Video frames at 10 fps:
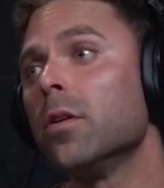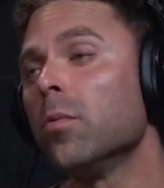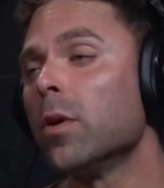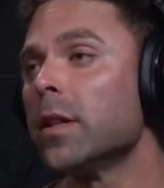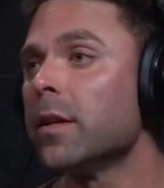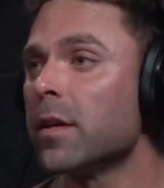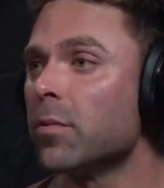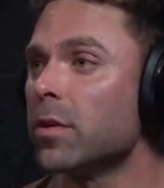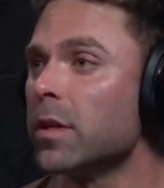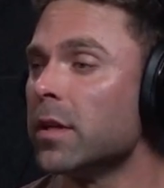one thing
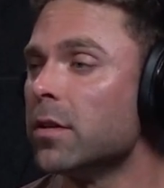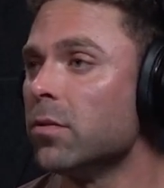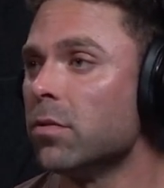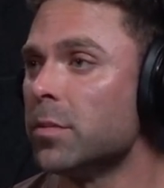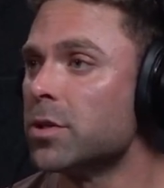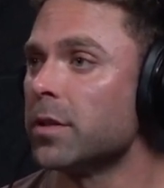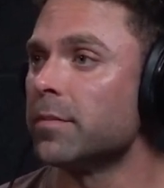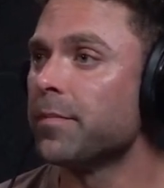when you need to do a mission.